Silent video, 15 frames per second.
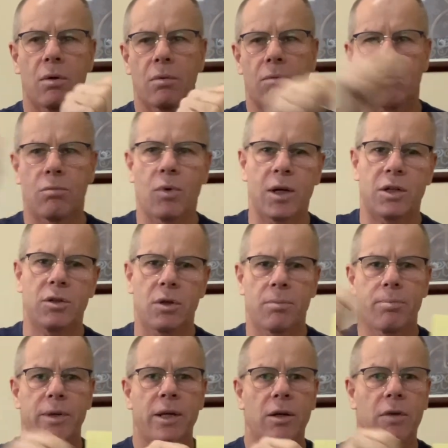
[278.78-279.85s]
one side,
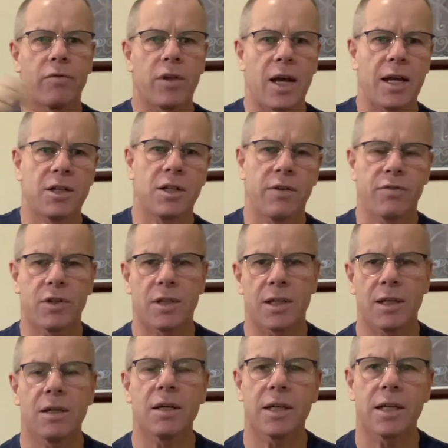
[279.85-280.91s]
peel off the as-ifs and say,
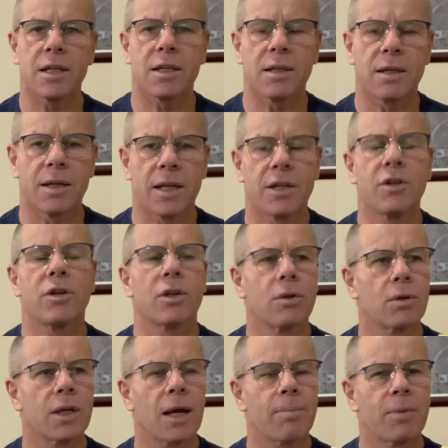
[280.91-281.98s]
yes, and then you could
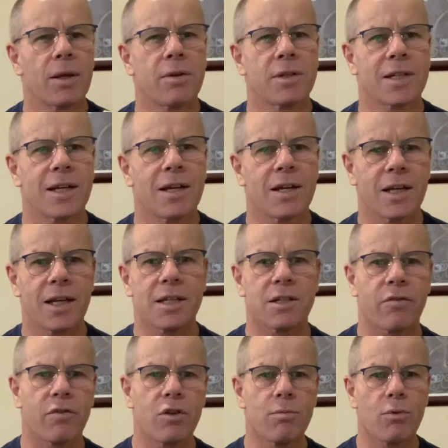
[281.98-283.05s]
look up there and say, okay, there's a
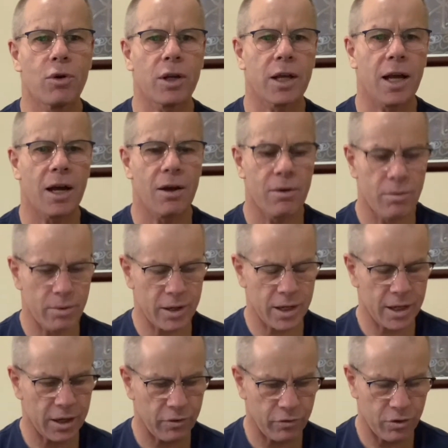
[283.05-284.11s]
few more to go, we could
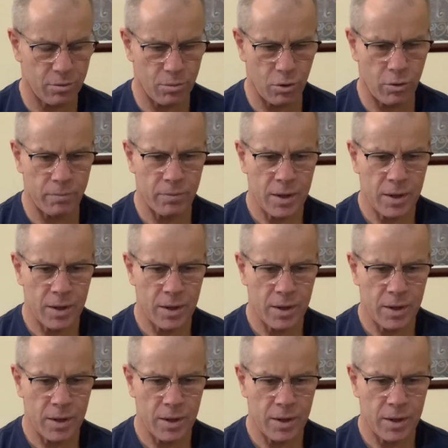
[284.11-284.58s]
get a few more.